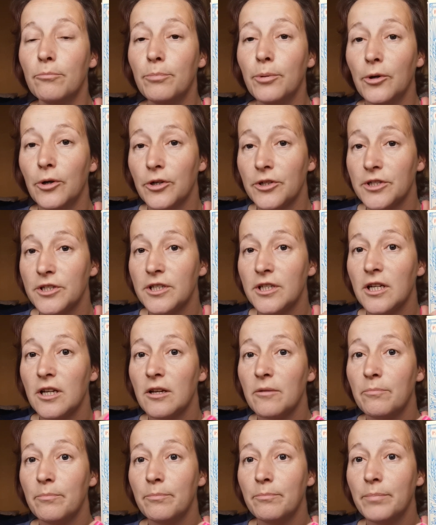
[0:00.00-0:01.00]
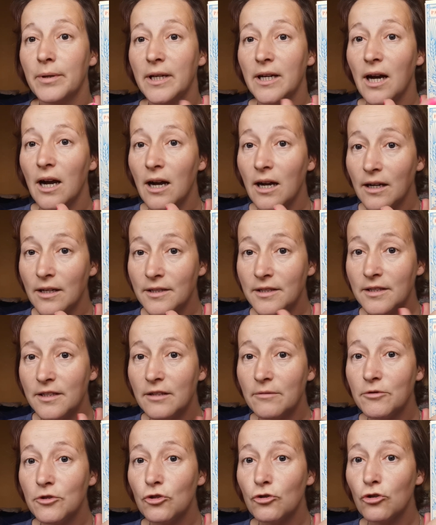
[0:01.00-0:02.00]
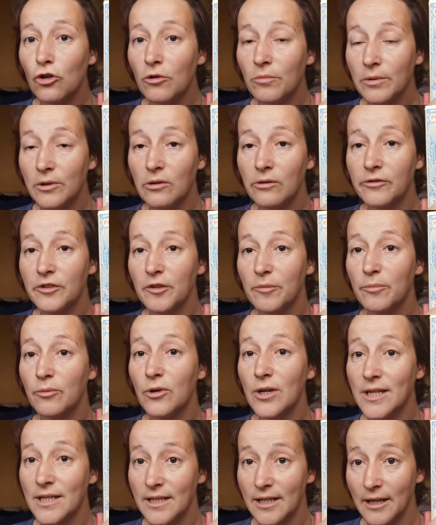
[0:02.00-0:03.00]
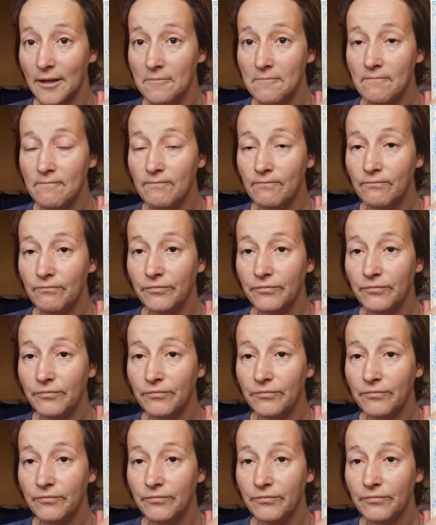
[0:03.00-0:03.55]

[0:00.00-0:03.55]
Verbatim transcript: But because there was trouble over the printing,